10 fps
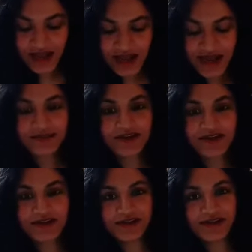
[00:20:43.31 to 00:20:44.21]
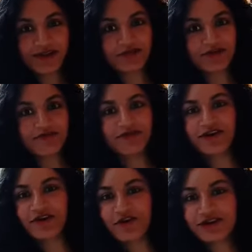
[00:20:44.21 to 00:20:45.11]
had been in the sixth grade for a
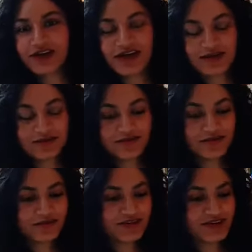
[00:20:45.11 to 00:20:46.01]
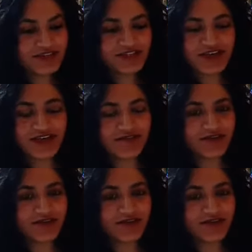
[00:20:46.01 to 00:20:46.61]
long time she was very shy